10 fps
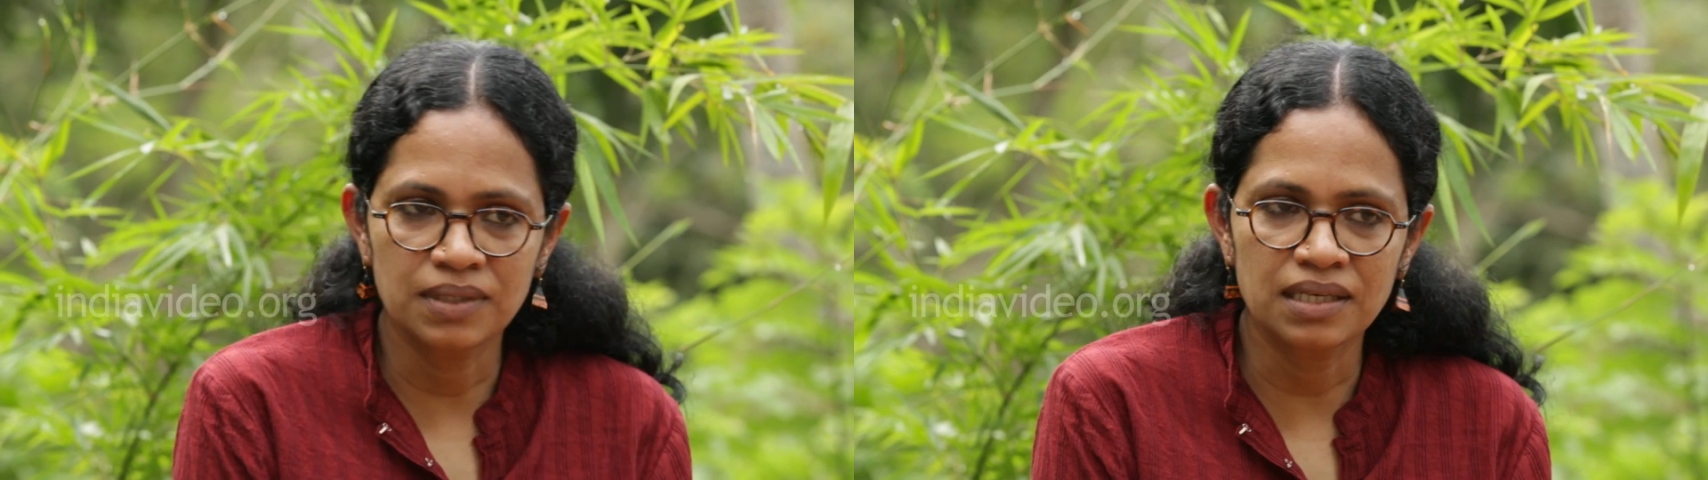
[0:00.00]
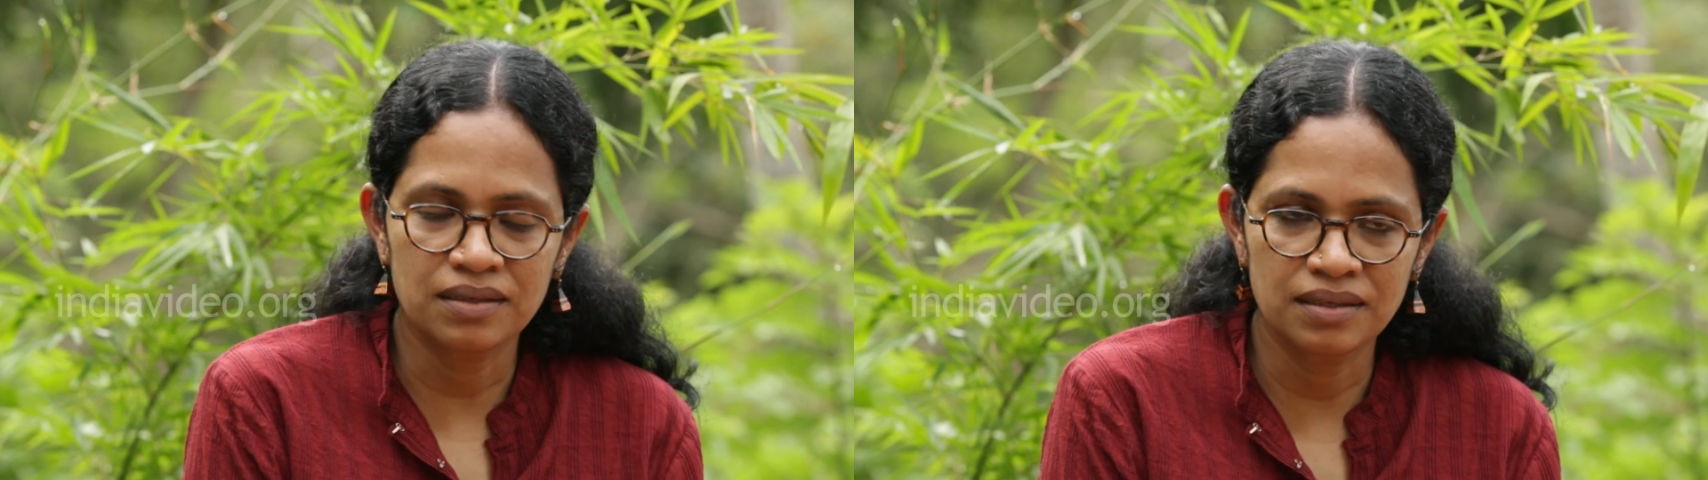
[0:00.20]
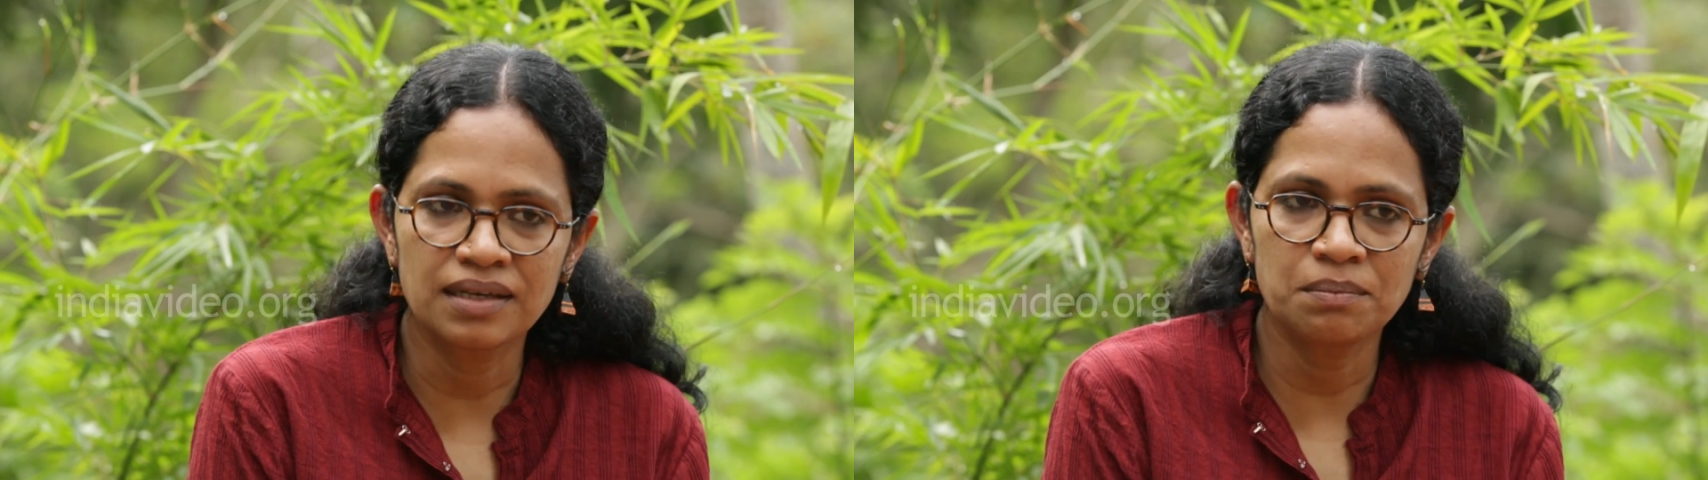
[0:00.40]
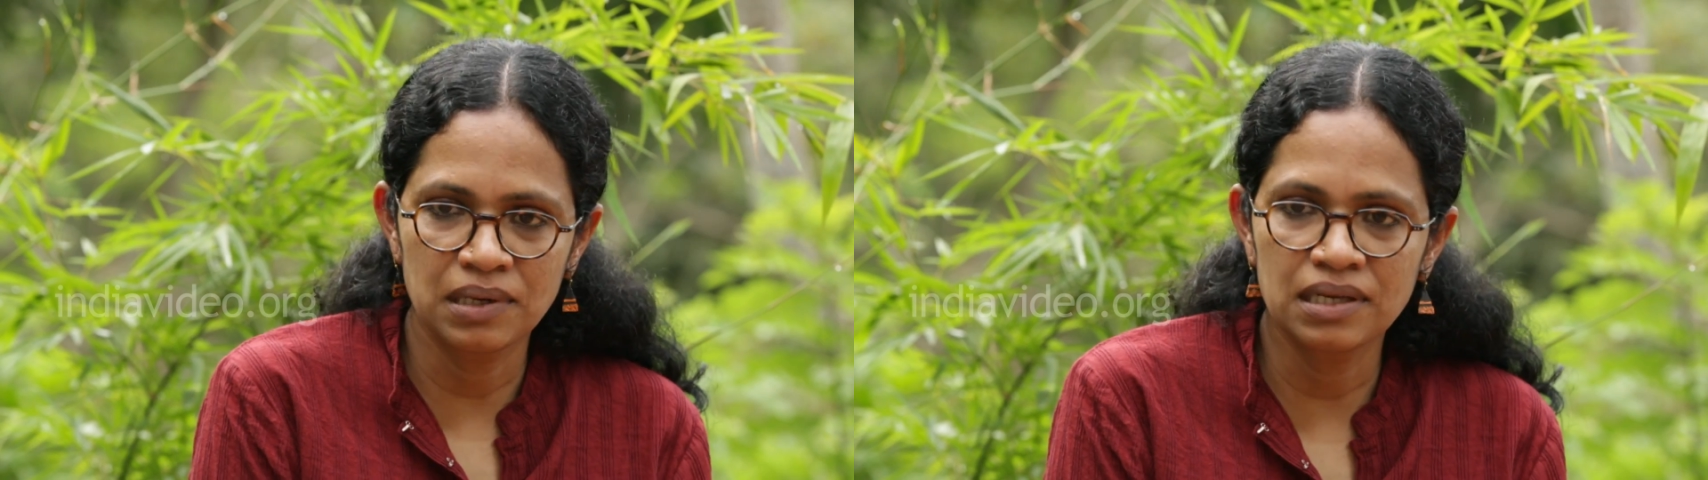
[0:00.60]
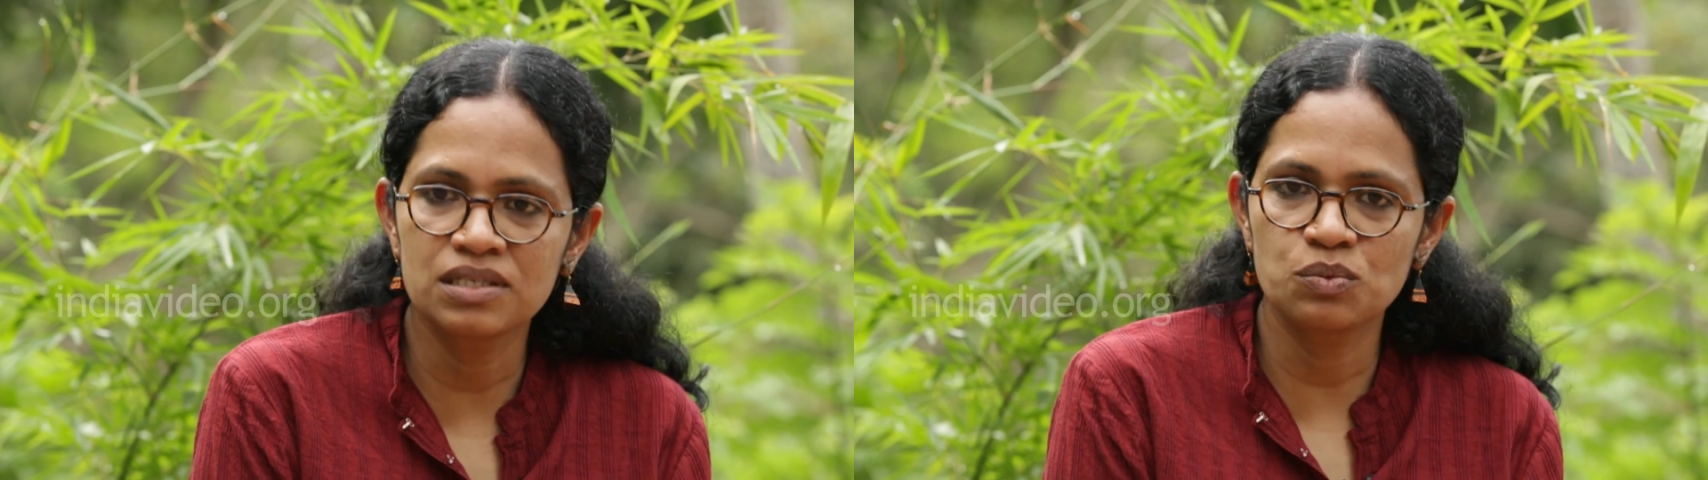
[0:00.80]
that
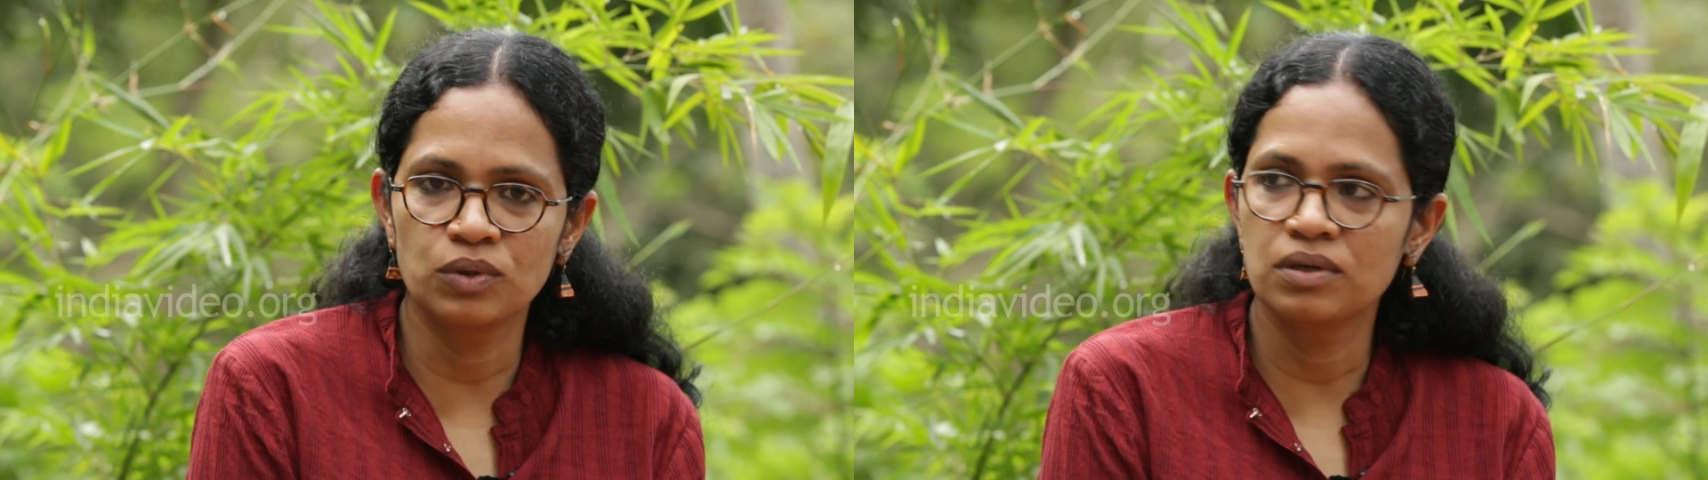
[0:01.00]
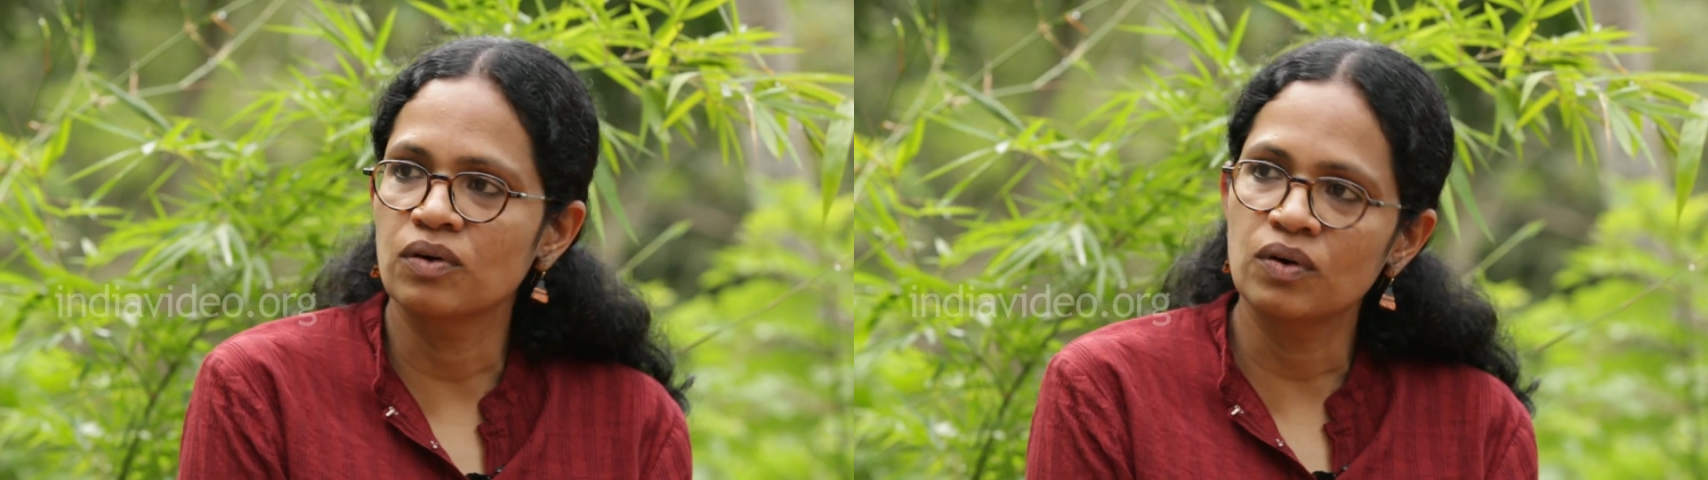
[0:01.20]
place would